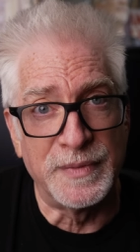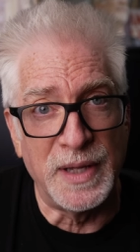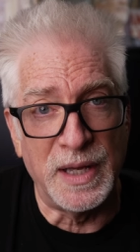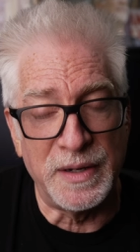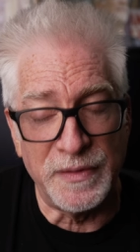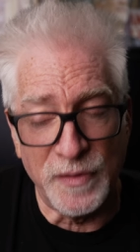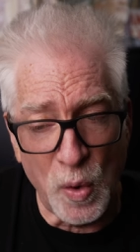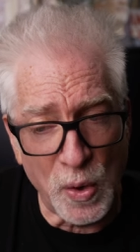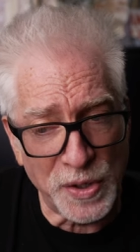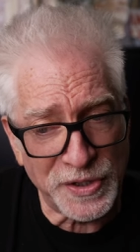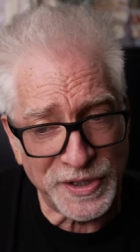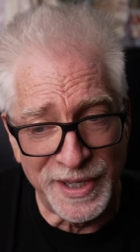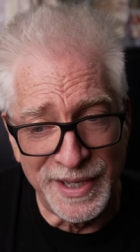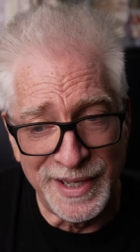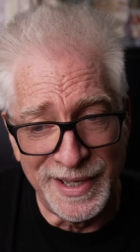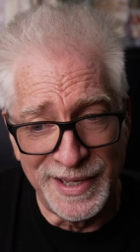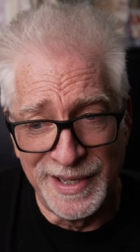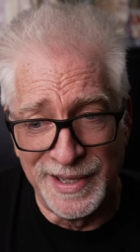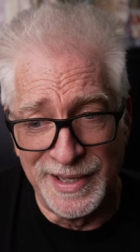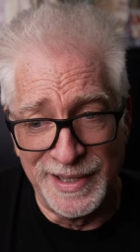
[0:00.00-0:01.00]
And of course,
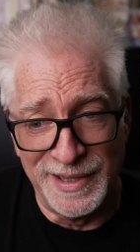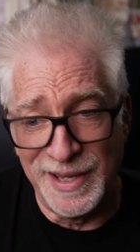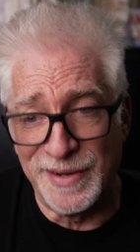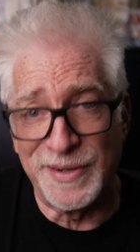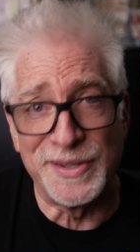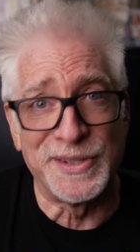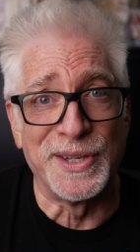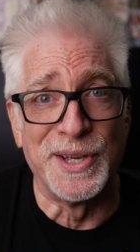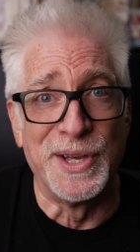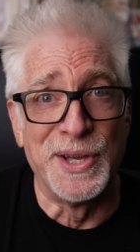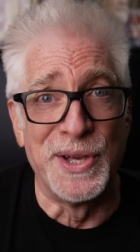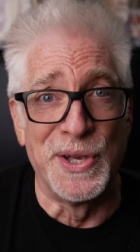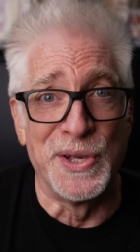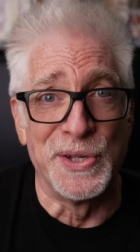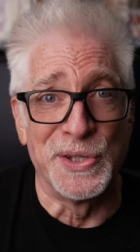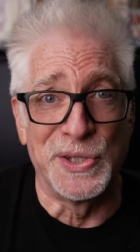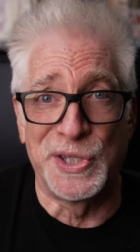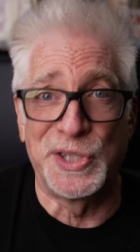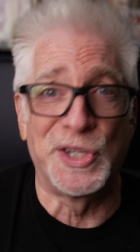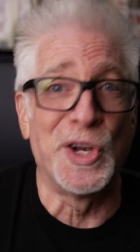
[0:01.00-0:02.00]
there is
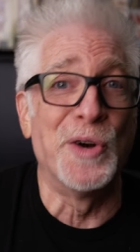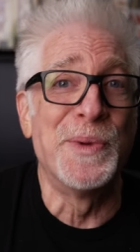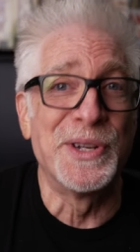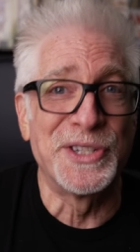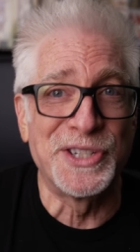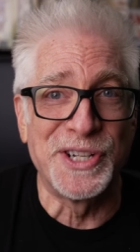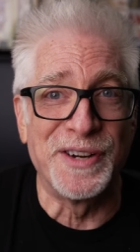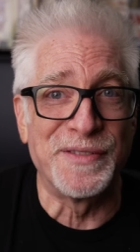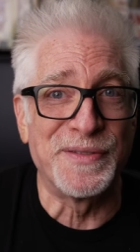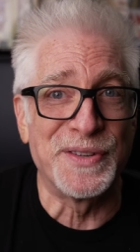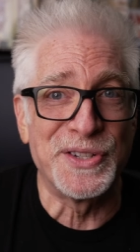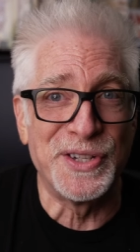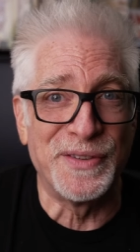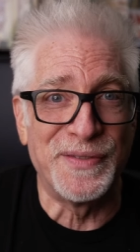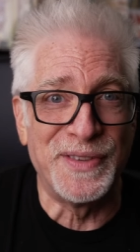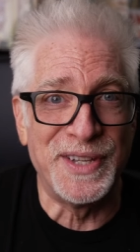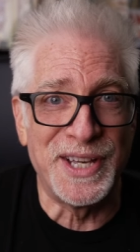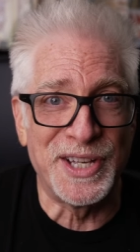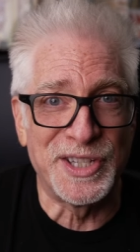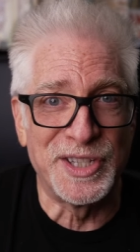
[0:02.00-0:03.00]
so much coverage
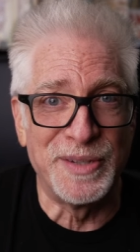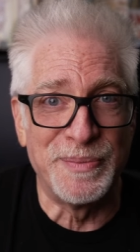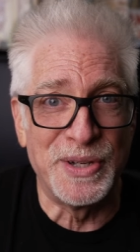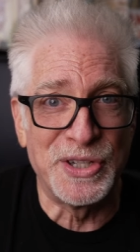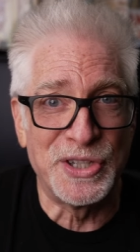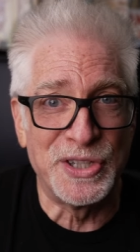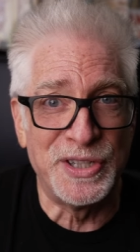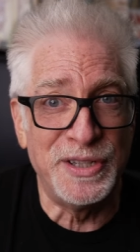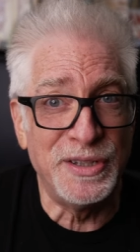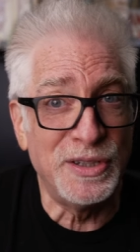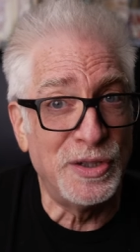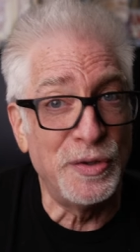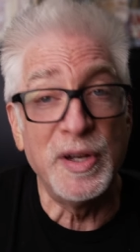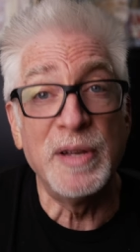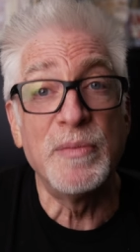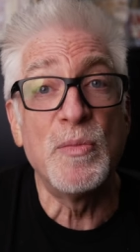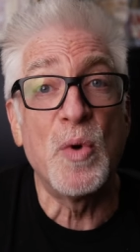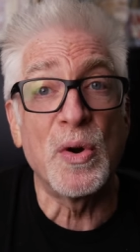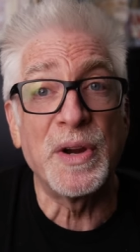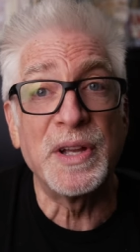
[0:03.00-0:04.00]
of the exhibition,
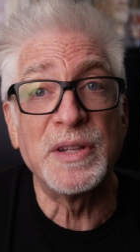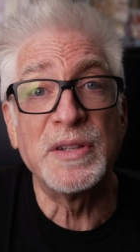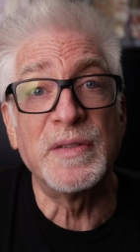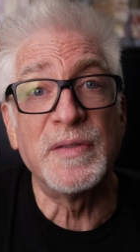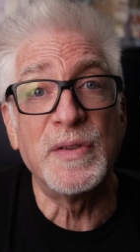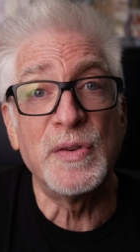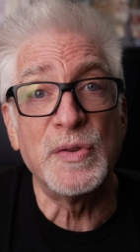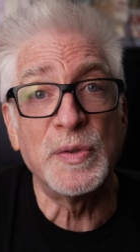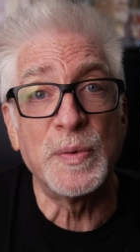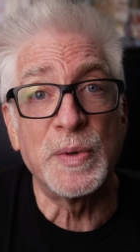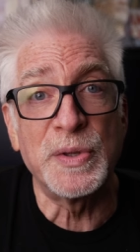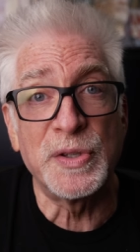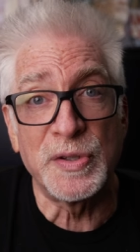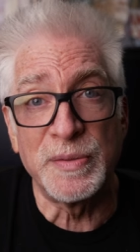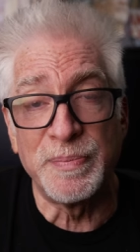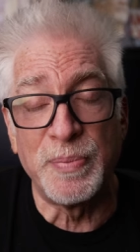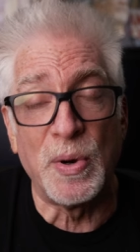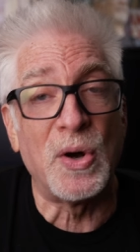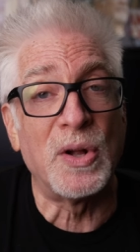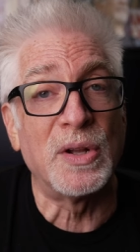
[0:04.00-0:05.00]
including more interviews with
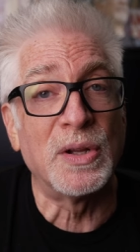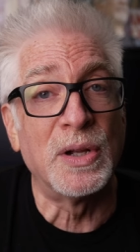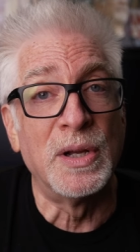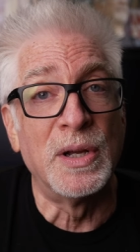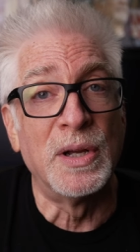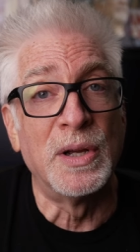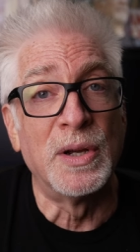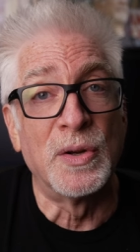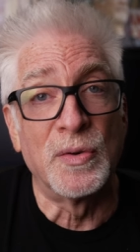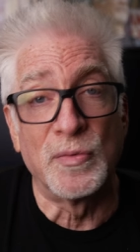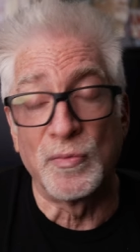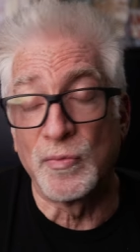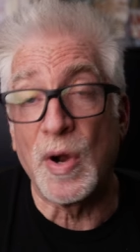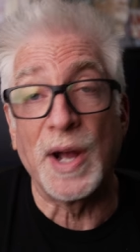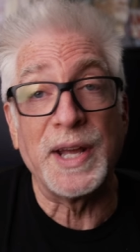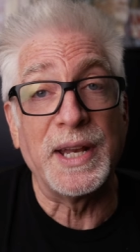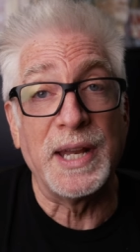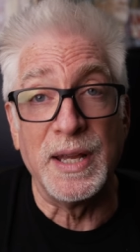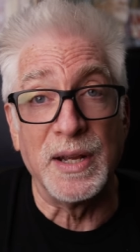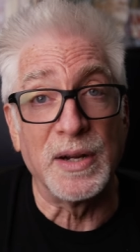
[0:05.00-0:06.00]
Sir Paul,
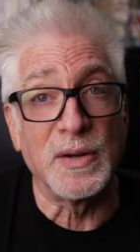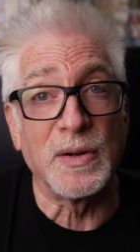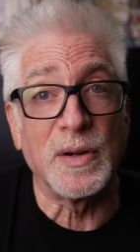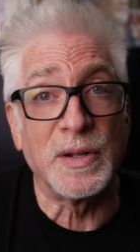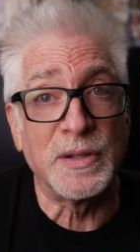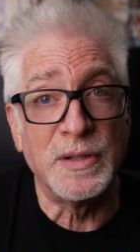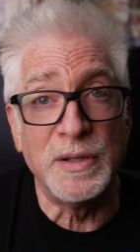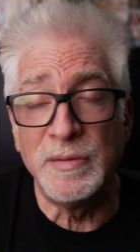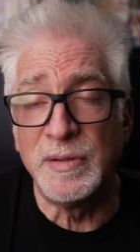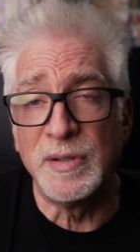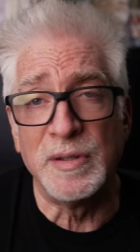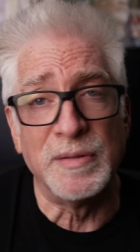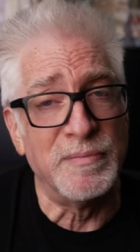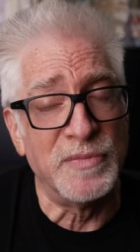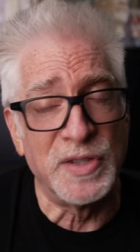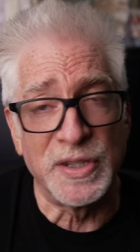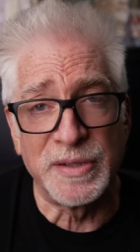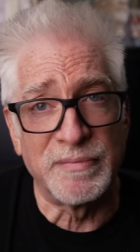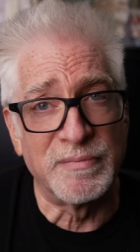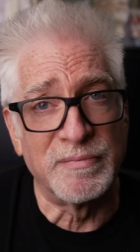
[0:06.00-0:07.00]
right here on YouTube.
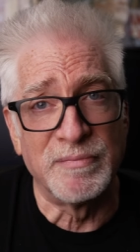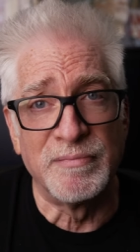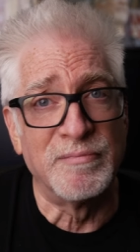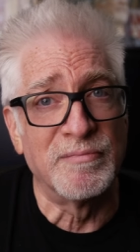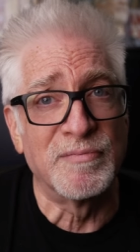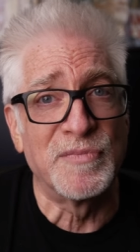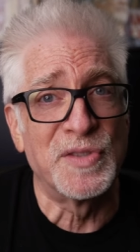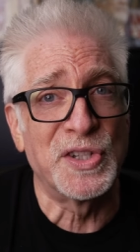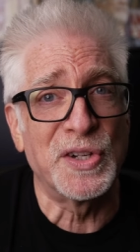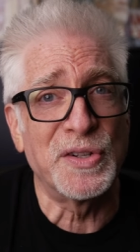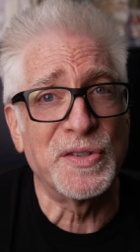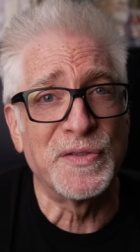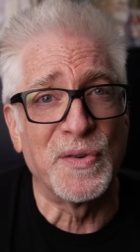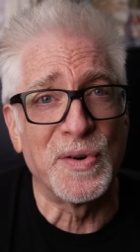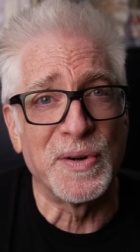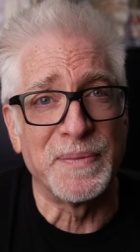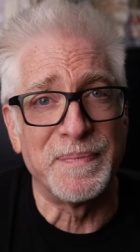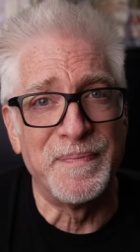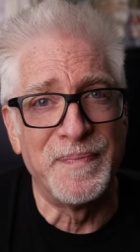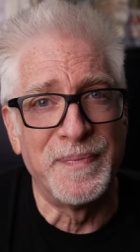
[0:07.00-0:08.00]
Just search for
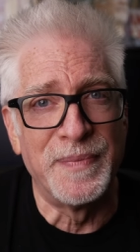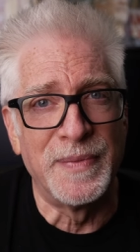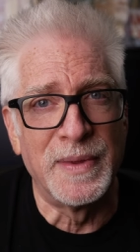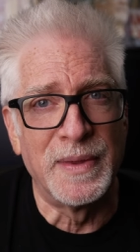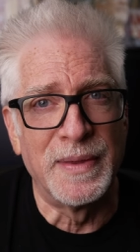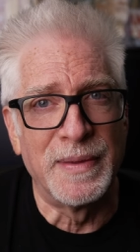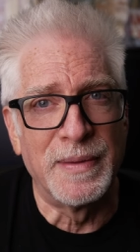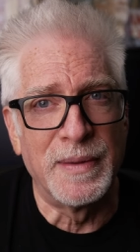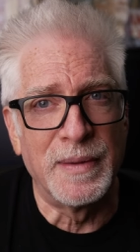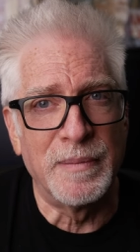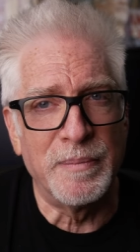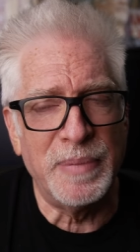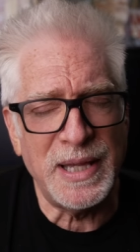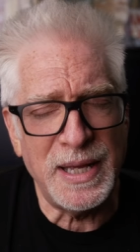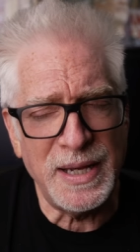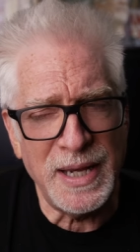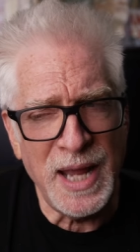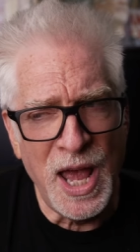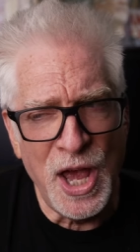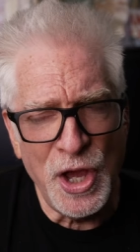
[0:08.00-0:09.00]
him. But
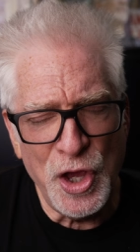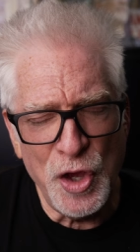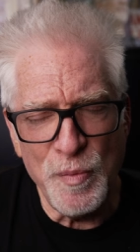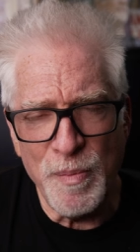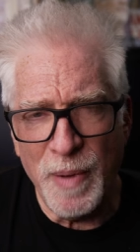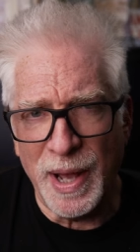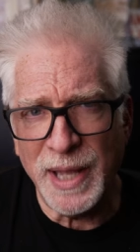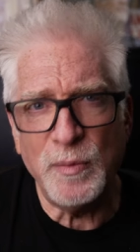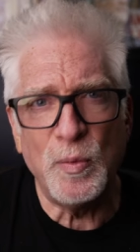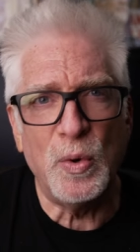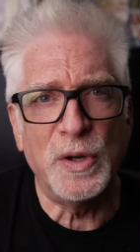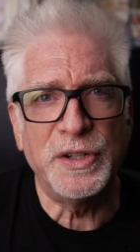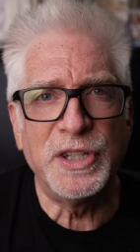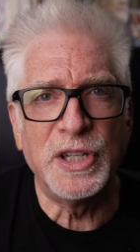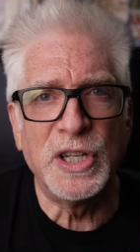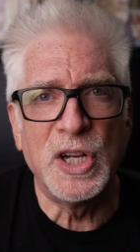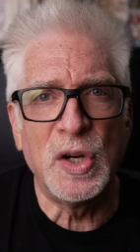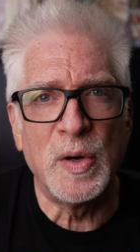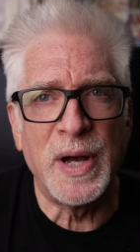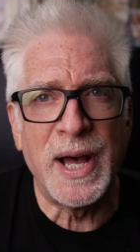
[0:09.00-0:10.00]
then you might want to
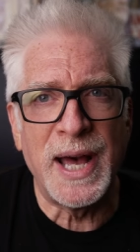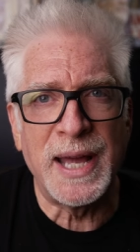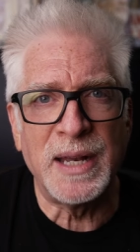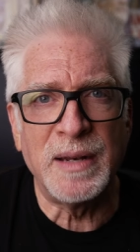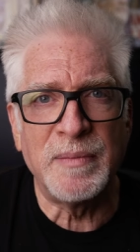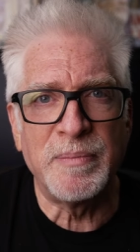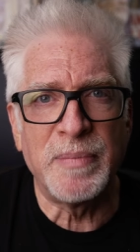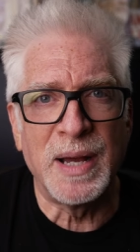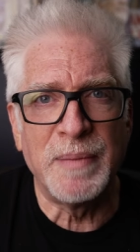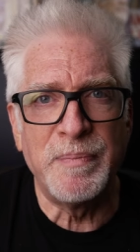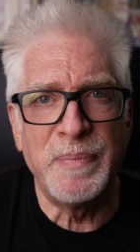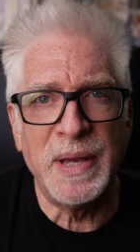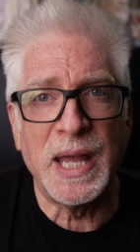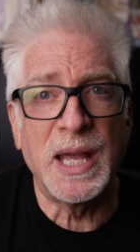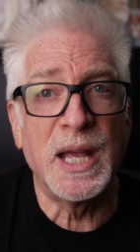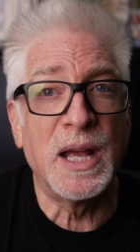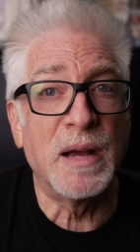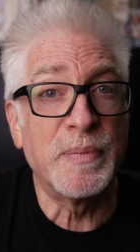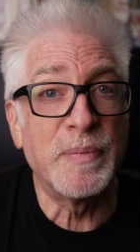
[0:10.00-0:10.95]
go at it by picking